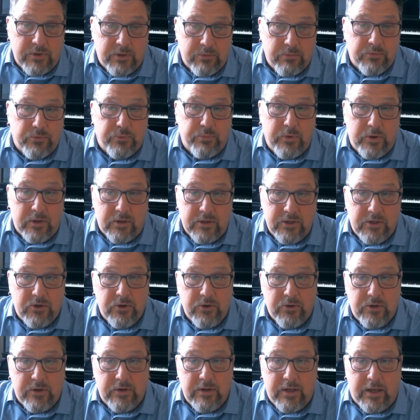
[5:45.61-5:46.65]
was really
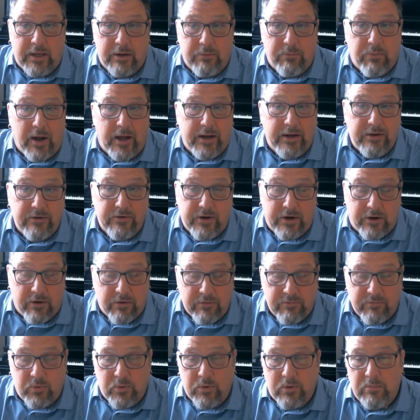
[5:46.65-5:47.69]
good at writing
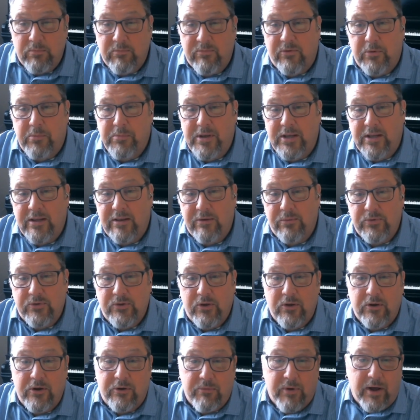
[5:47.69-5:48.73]
Terraform for me. It was
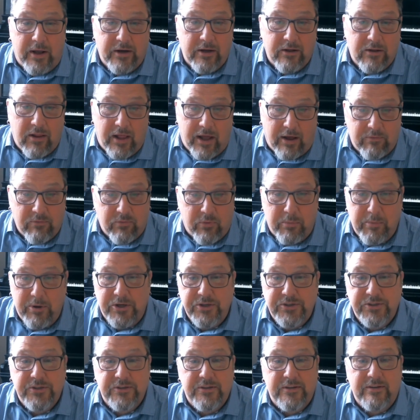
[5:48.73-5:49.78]
good at writing
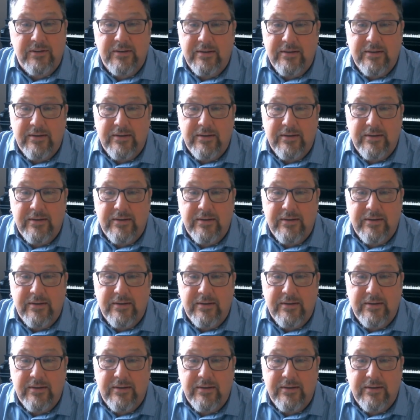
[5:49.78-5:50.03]
CloudFormation.